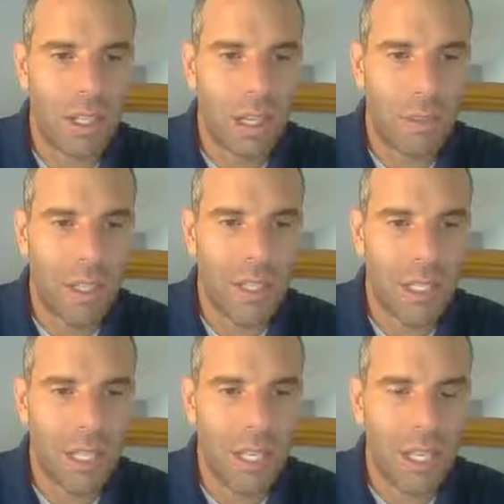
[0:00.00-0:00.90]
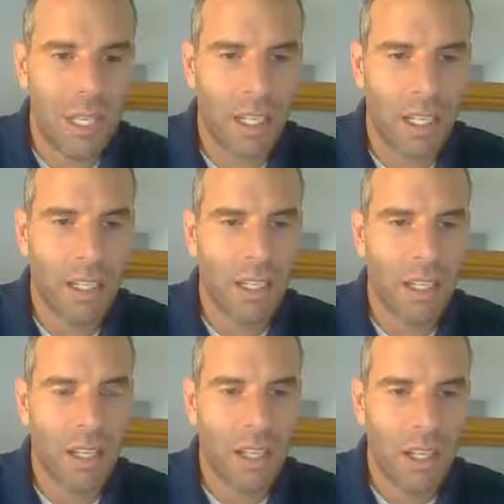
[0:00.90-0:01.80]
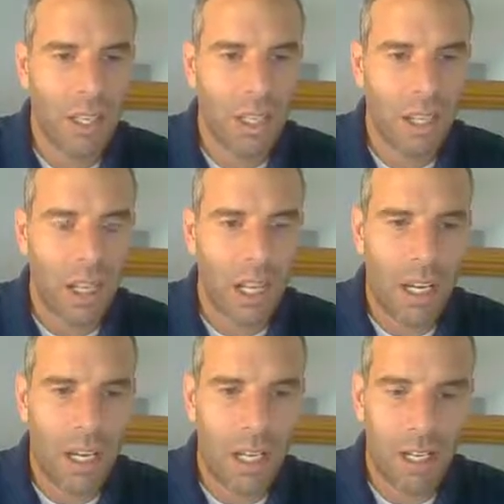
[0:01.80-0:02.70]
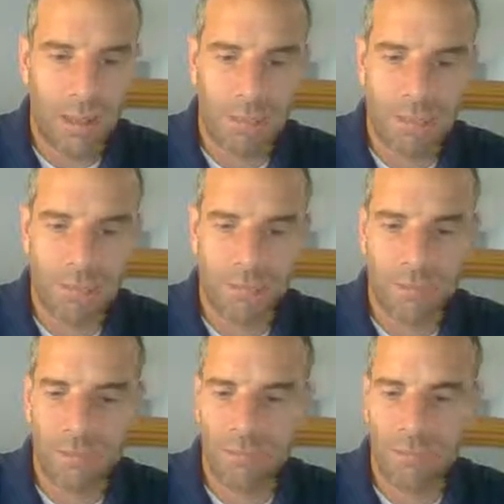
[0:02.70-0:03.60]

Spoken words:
So let's say a Mustang, Corvette,